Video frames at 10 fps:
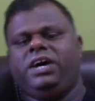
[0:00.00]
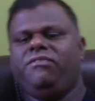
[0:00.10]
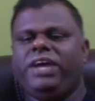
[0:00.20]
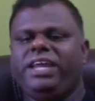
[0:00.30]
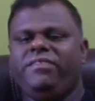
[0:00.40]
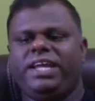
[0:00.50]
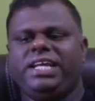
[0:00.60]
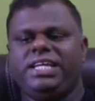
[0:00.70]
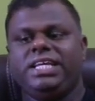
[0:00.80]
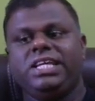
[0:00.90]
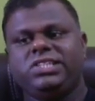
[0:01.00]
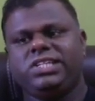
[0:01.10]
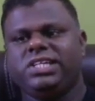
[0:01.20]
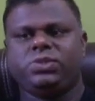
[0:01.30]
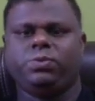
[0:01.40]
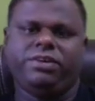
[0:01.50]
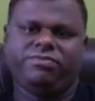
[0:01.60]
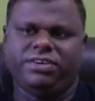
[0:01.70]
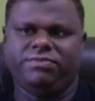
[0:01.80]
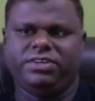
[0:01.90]
A very easiest way
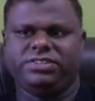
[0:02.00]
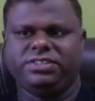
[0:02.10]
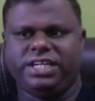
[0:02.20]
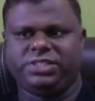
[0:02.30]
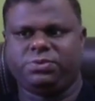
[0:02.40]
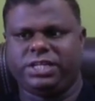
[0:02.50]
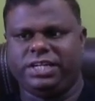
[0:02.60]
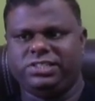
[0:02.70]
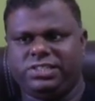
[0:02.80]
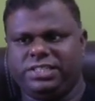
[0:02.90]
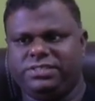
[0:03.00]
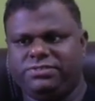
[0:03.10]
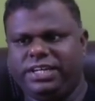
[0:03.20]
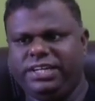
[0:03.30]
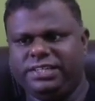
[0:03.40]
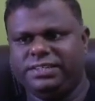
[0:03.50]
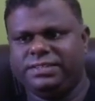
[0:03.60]
of conversion, that's what I'll say, right?